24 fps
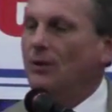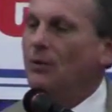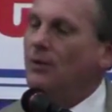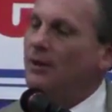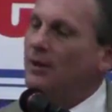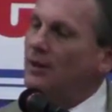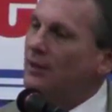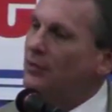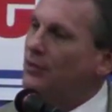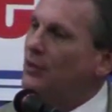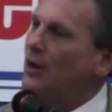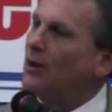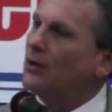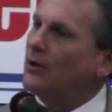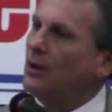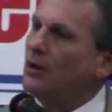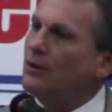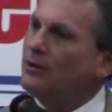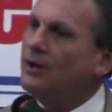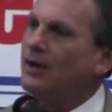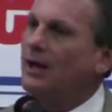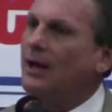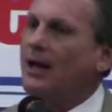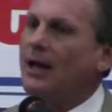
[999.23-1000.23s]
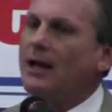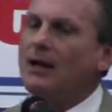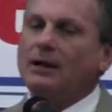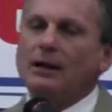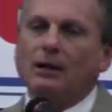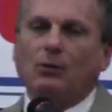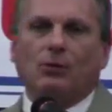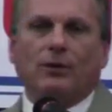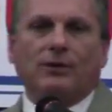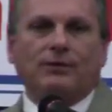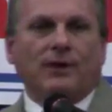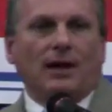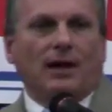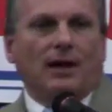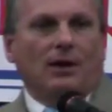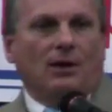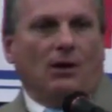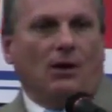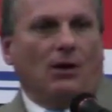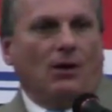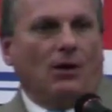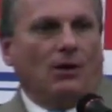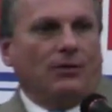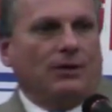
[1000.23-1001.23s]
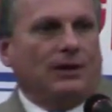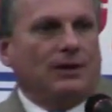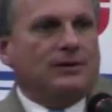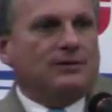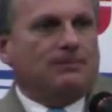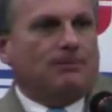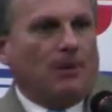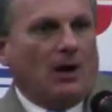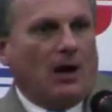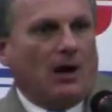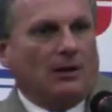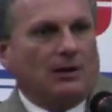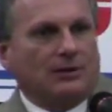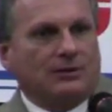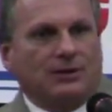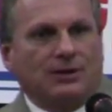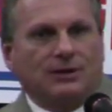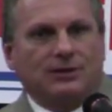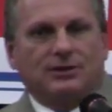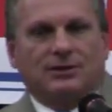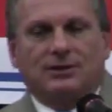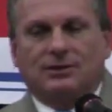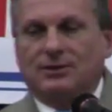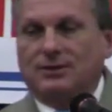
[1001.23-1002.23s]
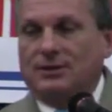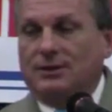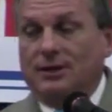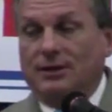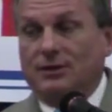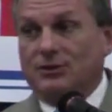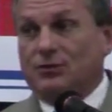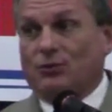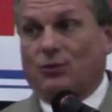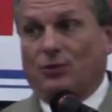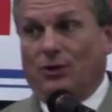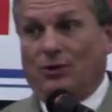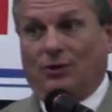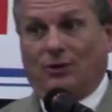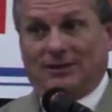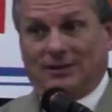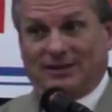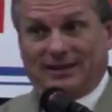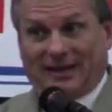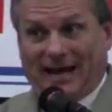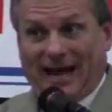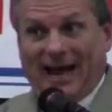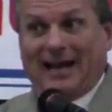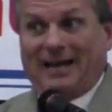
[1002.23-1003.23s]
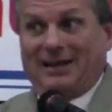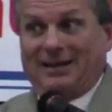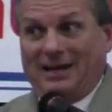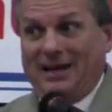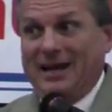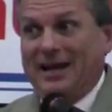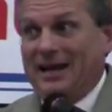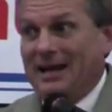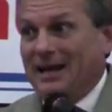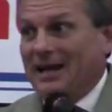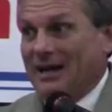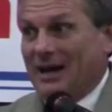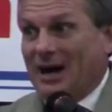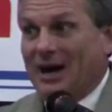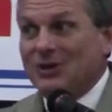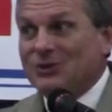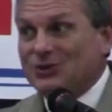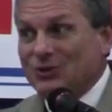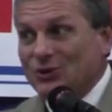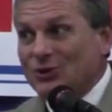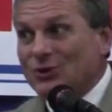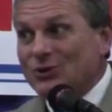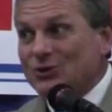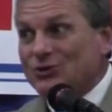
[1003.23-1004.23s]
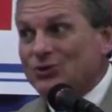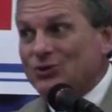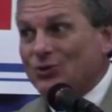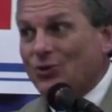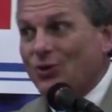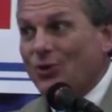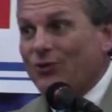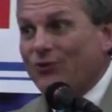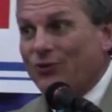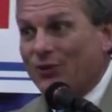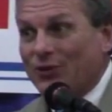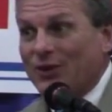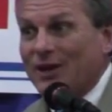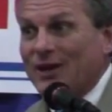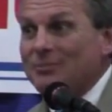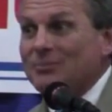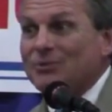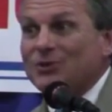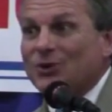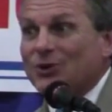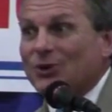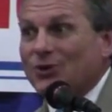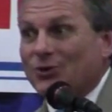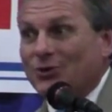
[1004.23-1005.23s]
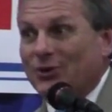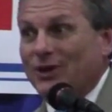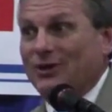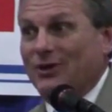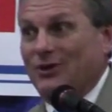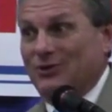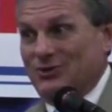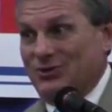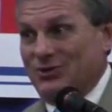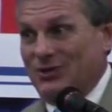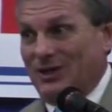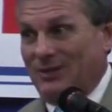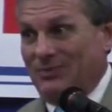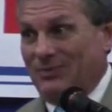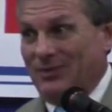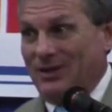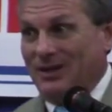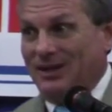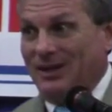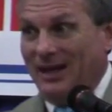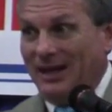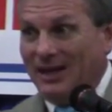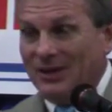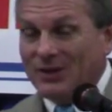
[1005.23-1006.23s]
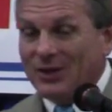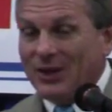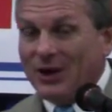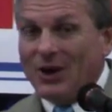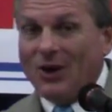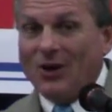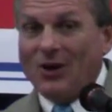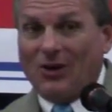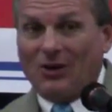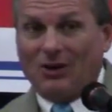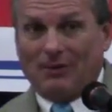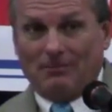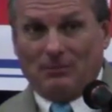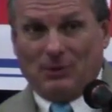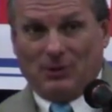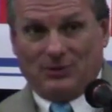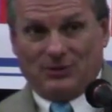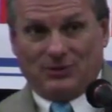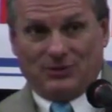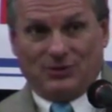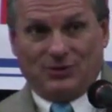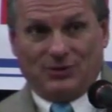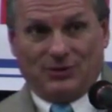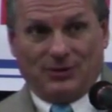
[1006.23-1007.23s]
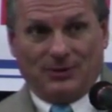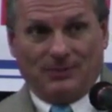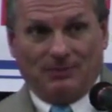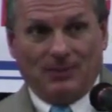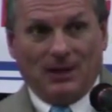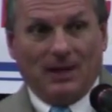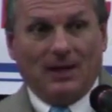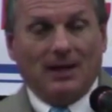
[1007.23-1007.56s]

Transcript: Well, I thought, okay, we got all these politicians in Israel. It's kind of unusual for them to agree on something, and they're all opposed to it.